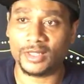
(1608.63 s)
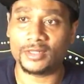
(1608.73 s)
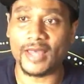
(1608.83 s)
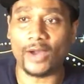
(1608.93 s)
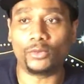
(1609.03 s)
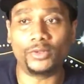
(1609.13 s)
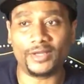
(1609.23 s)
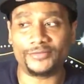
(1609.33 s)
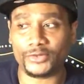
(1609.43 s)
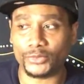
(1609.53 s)
and that will
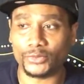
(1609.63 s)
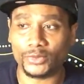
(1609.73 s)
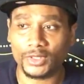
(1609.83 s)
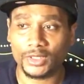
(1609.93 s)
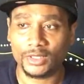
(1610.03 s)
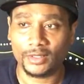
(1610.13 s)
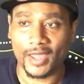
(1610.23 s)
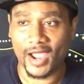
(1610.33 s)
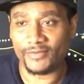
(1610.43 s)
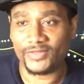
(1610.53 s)
give you
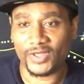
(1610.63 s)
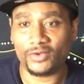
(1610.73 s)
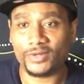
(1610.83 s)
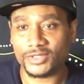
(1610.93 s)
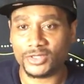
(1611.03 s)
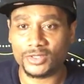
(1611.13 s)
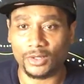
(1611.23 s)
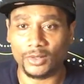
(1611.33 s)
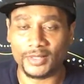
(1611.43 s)
everything you need to know.